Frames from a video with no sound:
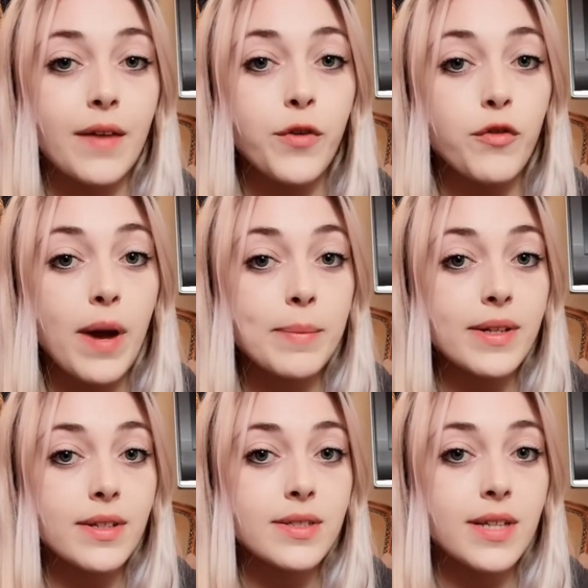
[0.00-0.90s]
If your
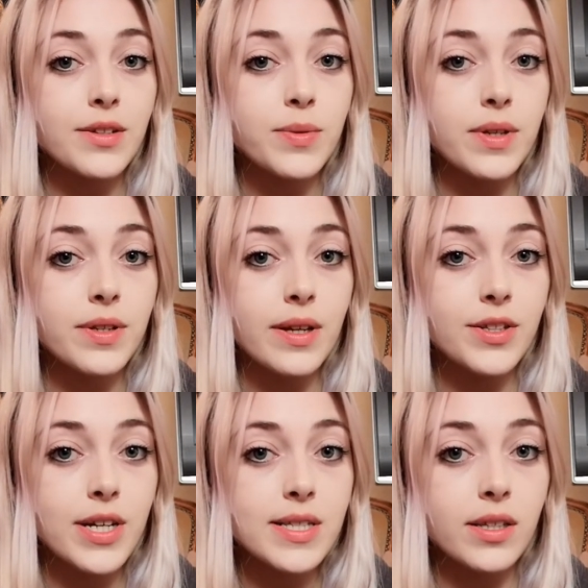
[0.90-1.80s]
rabbit does tend to
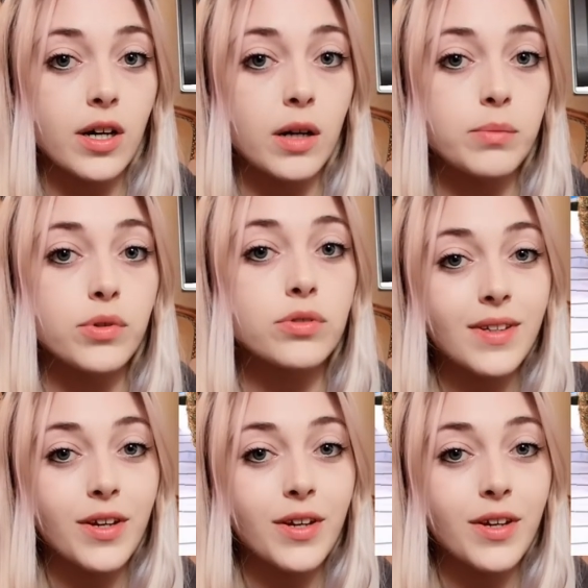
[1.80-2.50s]
ingest the cardboard,